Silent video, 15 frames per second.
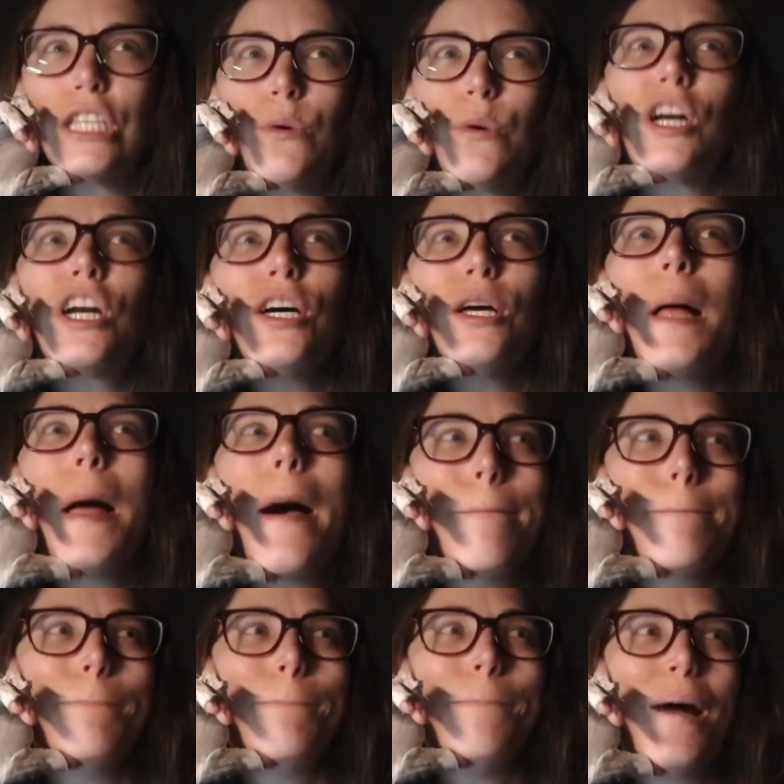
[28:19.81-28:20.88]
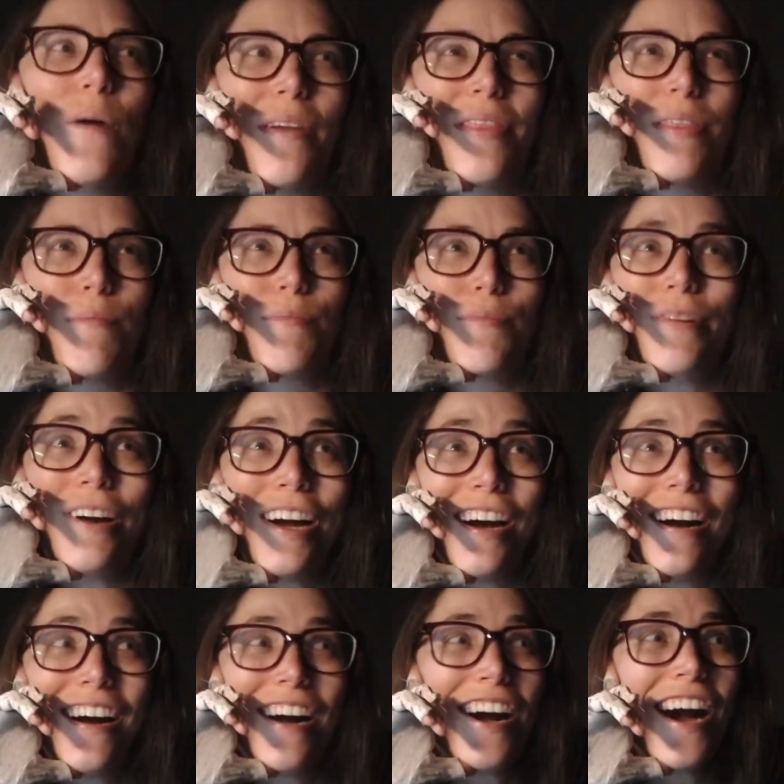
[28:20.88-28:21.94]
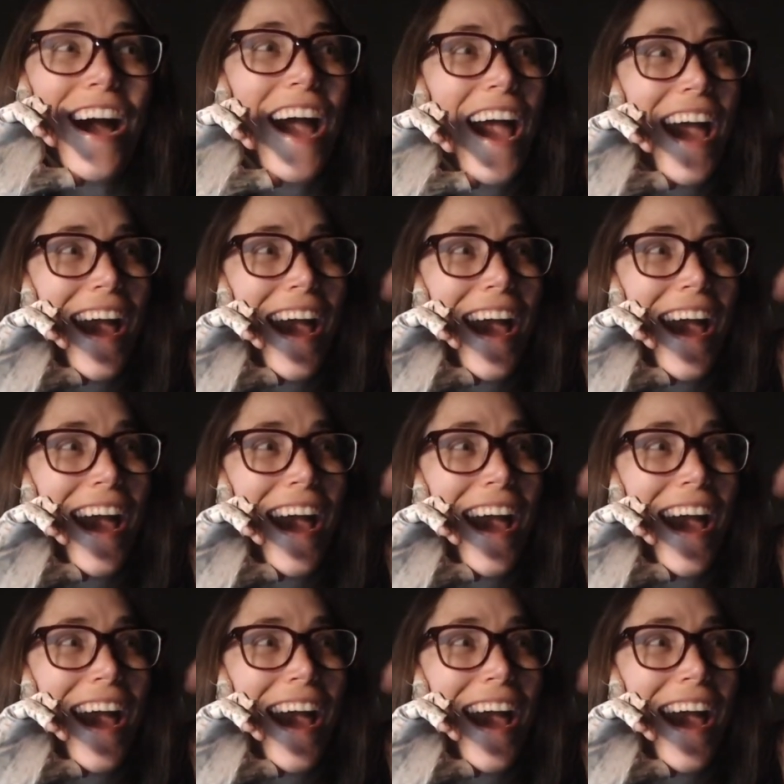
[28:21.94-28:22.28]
squirrel, but with a bra,